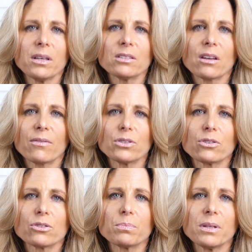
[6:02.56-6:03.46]
police
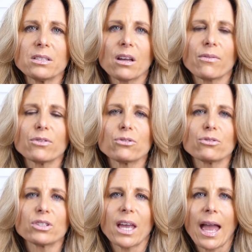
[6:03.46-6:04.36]
officers. Police
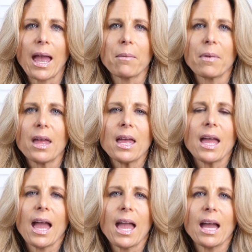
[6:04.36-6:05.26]
officers came,
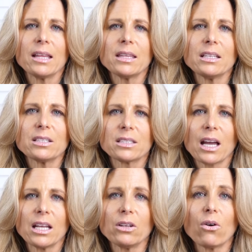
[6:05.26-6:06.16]
and they
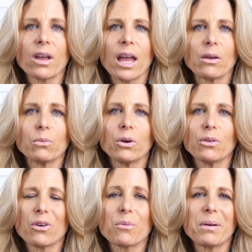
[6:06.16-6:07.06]
decided, okay,
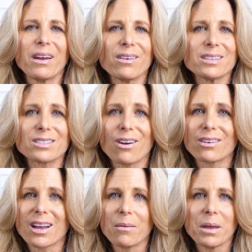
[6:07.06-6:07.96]
well, her parents
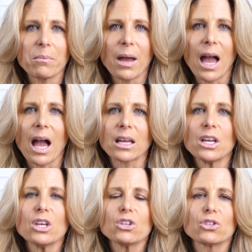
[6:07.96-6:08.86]
aren't coming back,
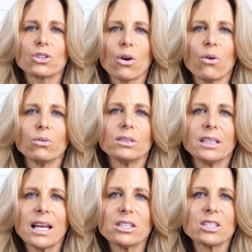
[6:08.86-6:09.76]
so
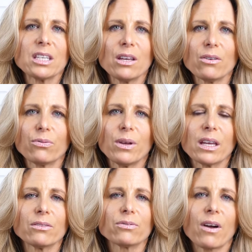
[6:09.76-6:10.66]
let's see if we
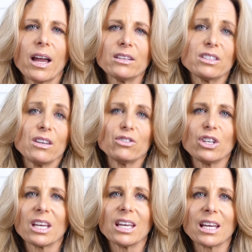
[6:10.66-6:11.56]
can see if
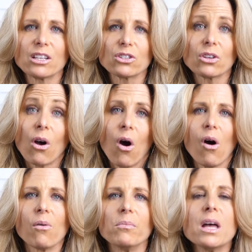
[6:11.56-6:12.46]
she can get us
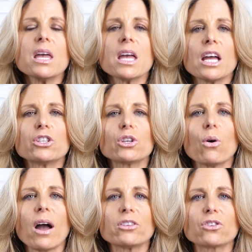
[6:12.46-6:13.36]
home. And
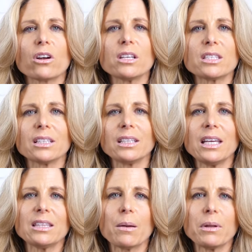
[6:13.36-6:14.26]
so I started to
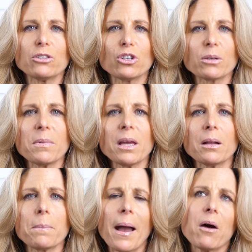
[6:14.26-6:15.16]
lead them, and it took me
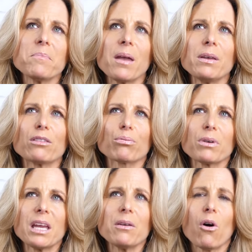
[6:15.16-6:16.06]
about maybe
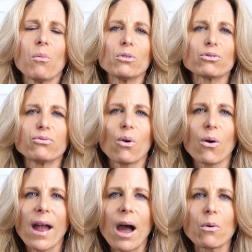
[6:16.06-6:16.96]
3, almost
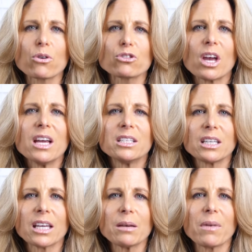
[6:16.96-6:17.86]
4 hours
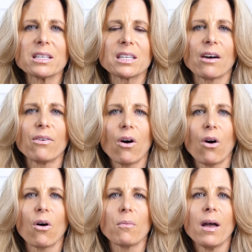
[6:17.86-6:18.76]
to get myself
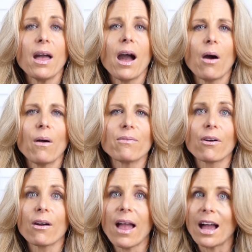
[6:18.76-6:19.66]
home.
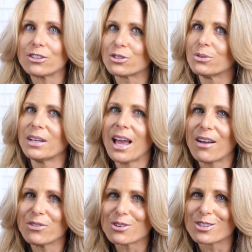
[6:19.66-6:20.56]
However, at 2 and a
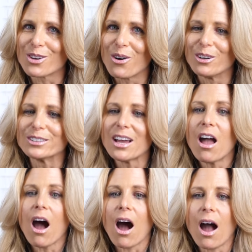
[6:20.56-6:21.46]
half years old,
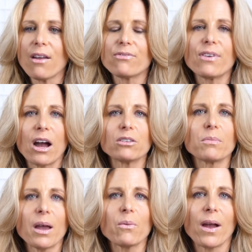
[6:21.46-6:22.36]
I
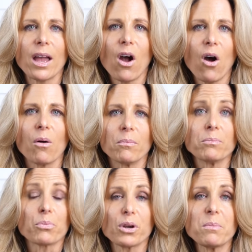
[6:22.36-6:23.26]
found my way home.
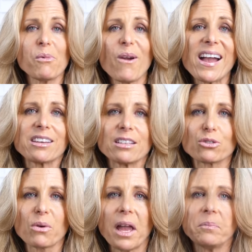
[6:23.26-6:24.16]
Pretty
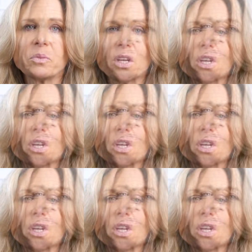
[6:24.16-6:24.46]
miraculous, right?